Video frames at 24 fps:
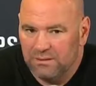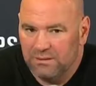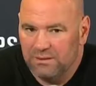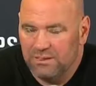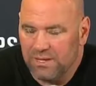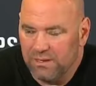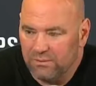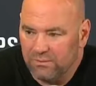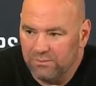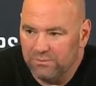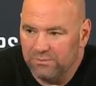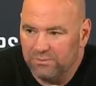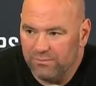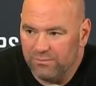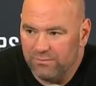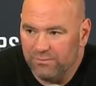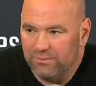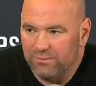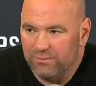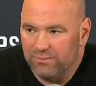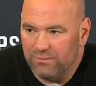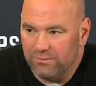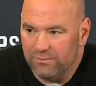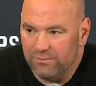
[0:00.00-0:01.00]
so yeah,
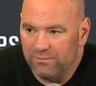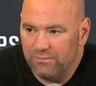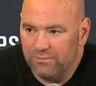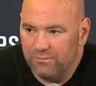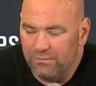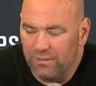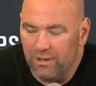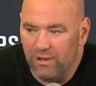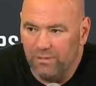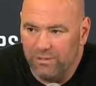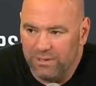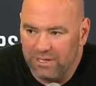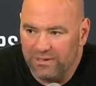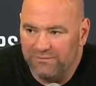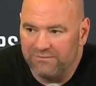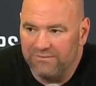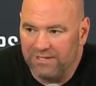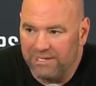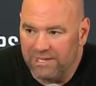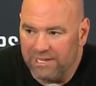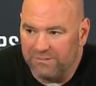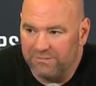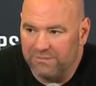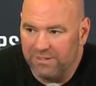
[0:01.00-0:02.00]
close, but not. No, we have
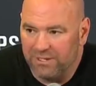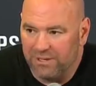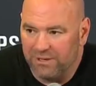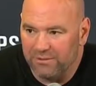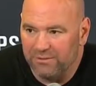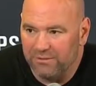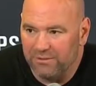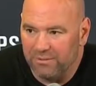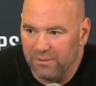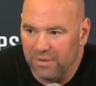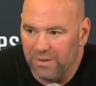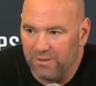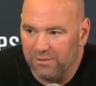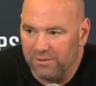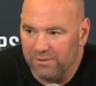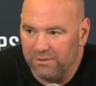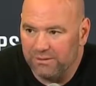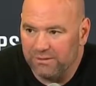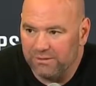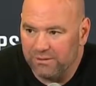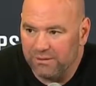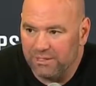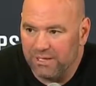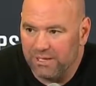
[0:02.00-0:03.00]
to get him another opponent.
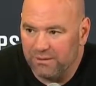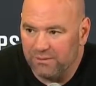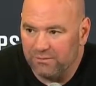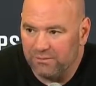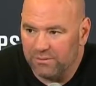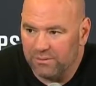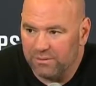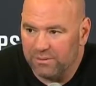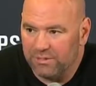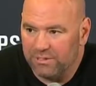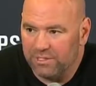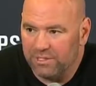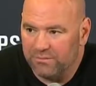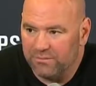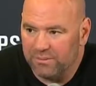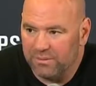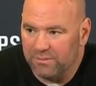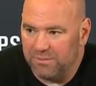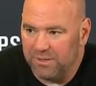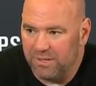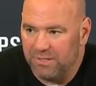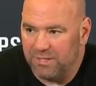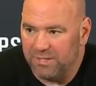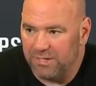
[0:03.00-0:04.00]
Yeah, we we'll keep
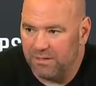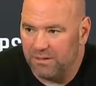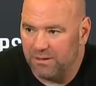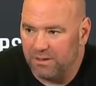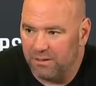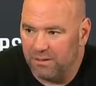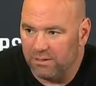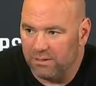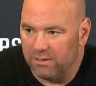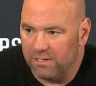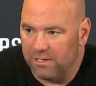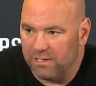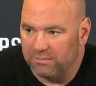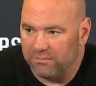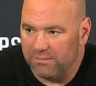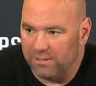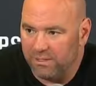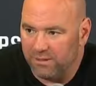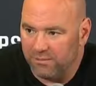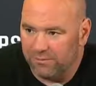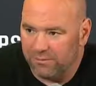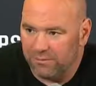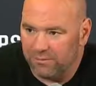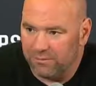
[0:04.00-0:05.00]
him on that card and get him
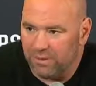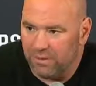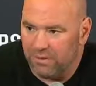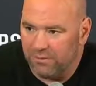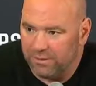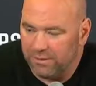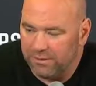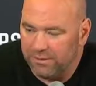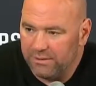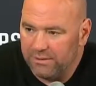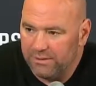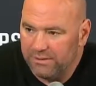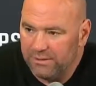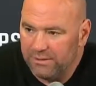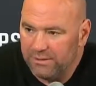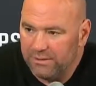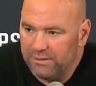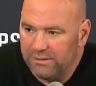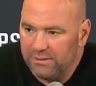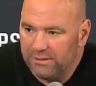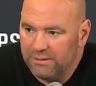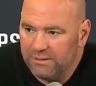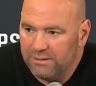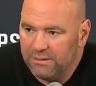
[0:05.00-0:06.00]
another opponent.
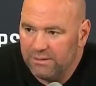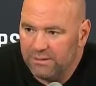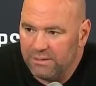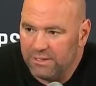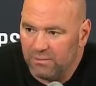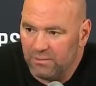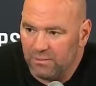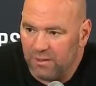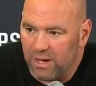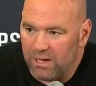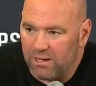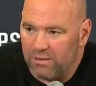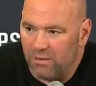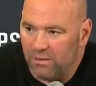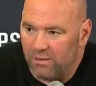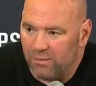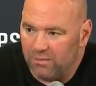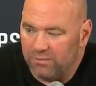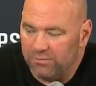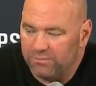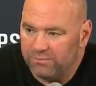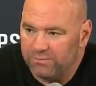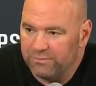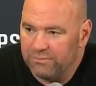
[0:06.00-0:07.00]
Yeah,
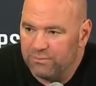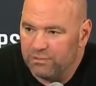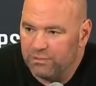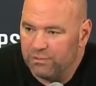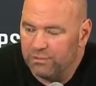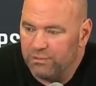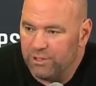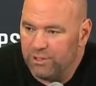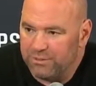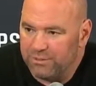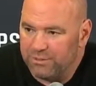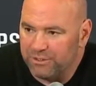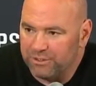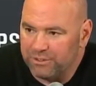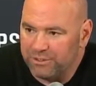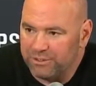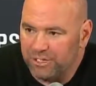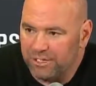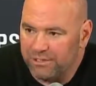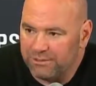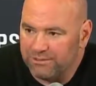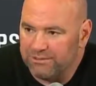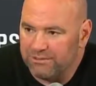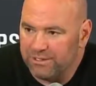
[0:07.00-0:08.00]
Rockhold screwed up his
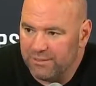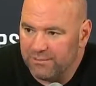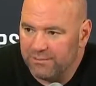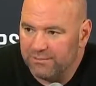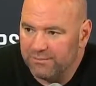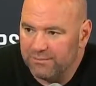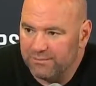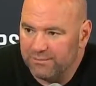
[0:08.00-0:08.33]
shin, so.